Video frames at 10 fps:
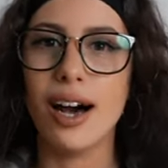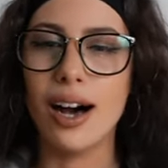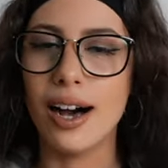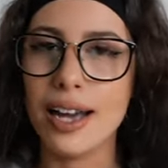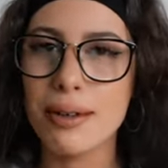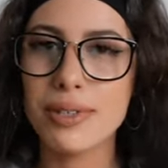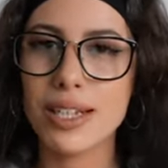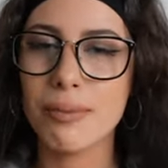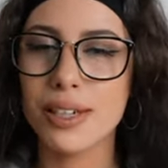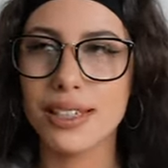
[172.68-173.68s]
I am
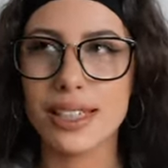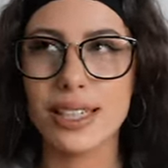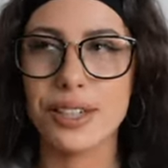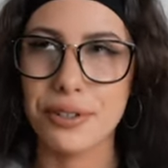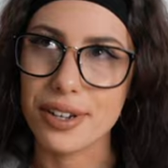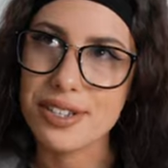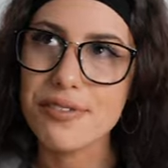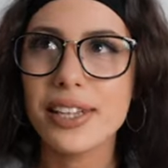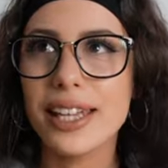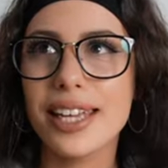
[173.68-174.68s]
someone who doesn't
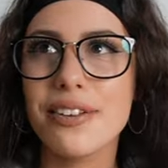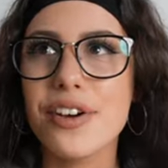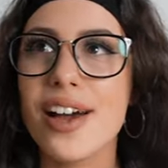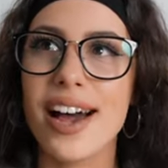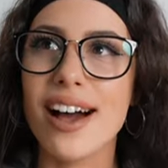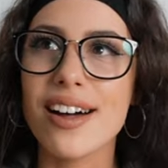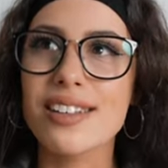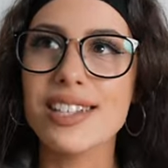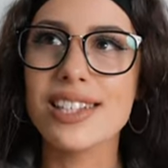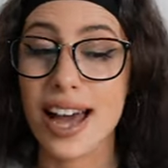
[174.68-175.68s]
really leave her
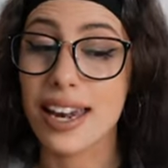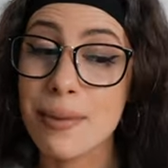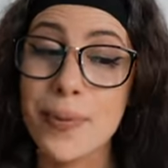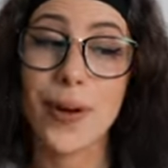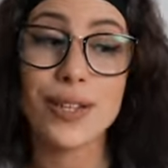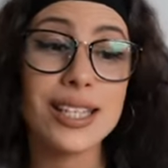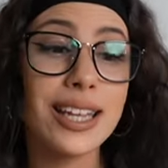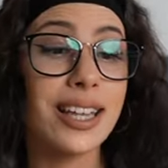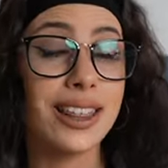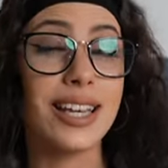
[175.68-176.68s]
house, and I
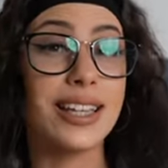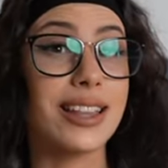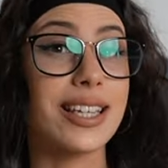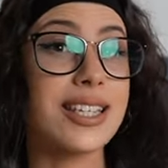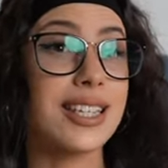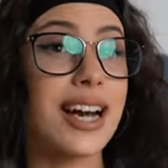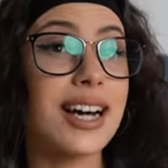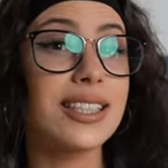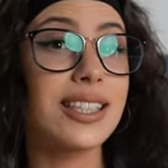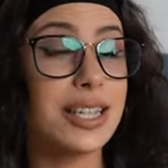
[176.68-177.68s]
personally think that the
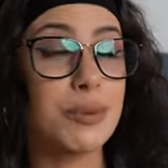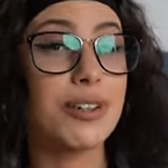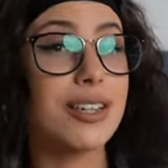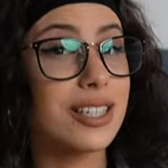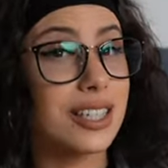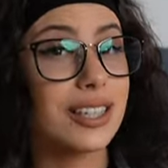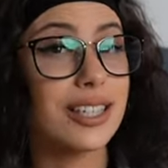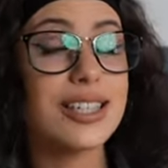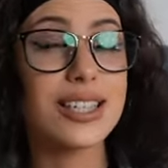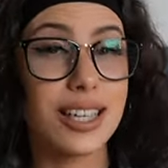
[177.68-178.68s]
sound and experience that
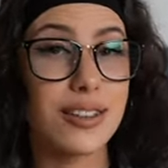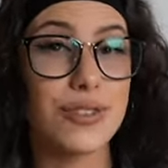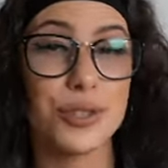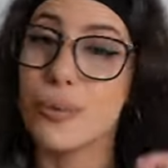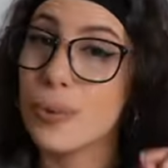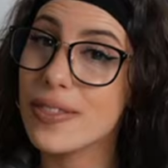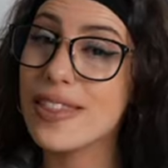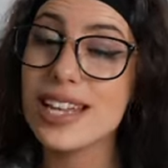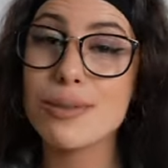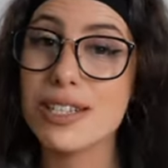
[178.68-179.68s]
this gives you with
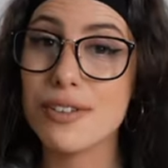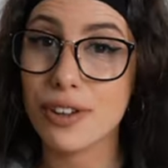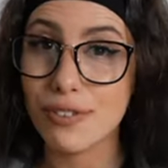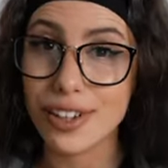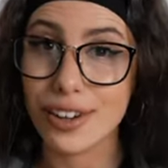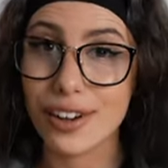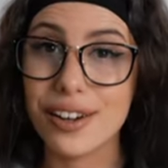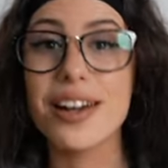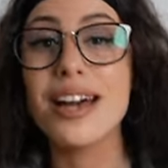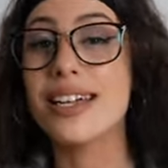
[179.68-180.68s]
that specific
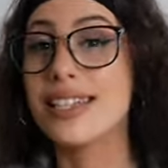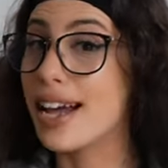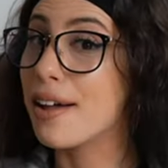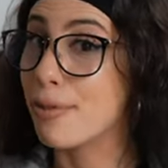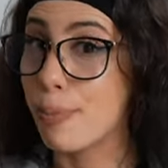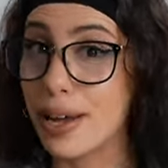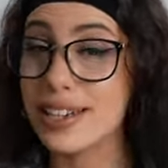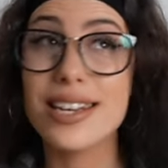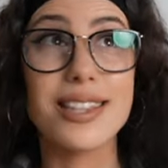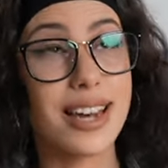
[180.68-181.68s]
video sounds
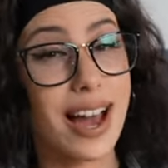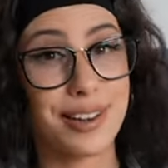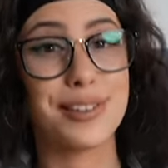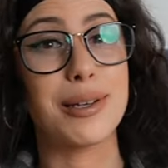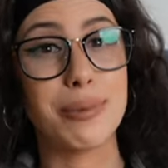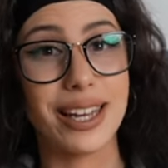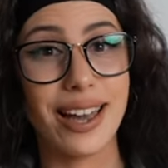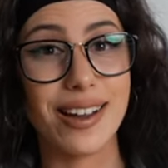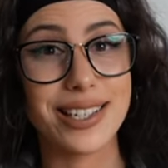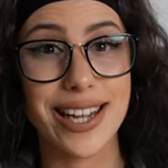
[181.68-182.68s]
better than actually being
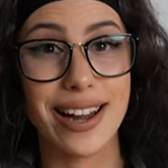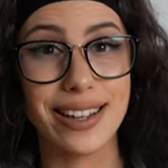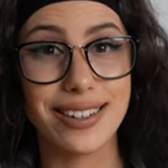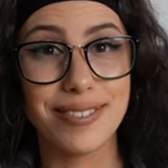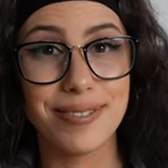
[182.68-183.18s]
outside.